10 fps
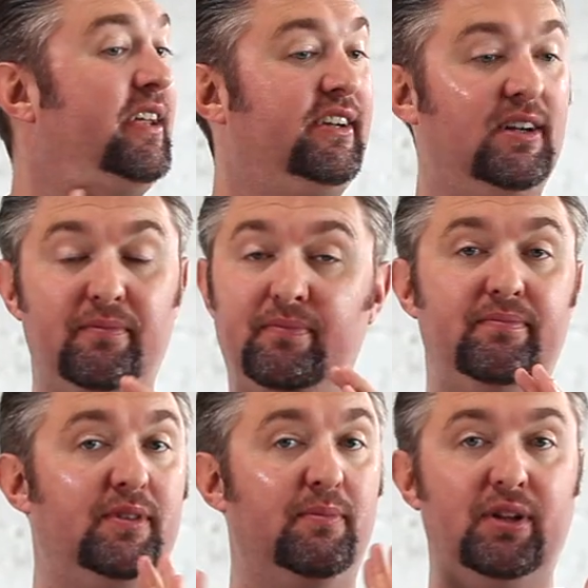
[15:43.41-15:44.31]
they come
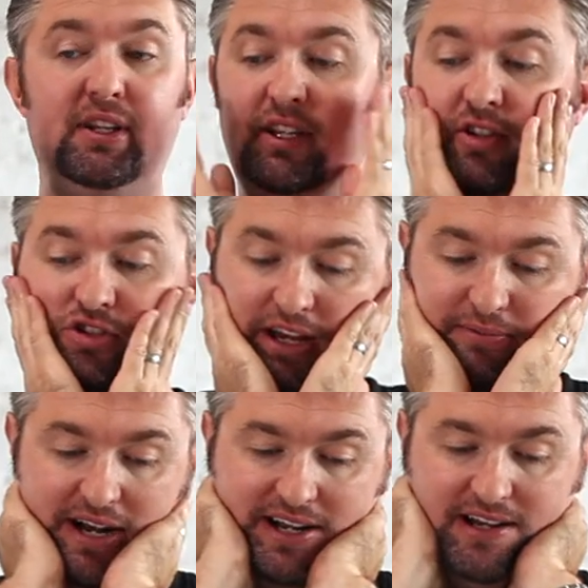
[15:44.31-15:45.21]
completely
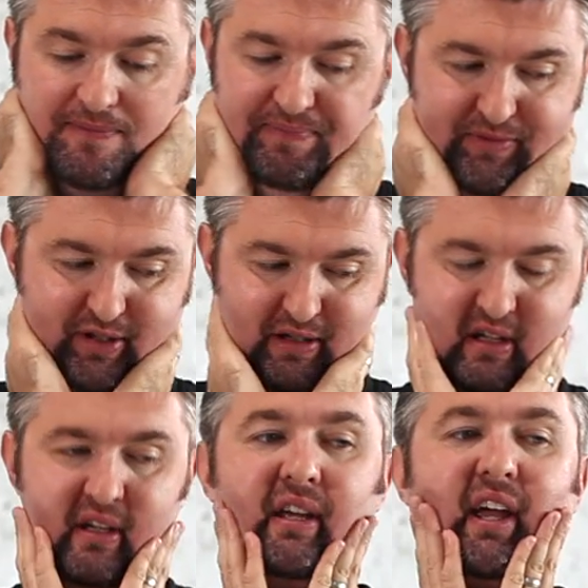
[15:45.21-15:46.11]
shave ready
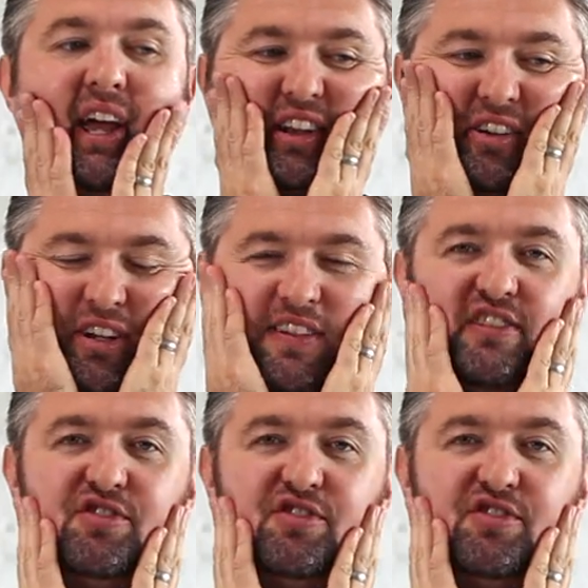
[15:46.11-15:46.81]
and they're even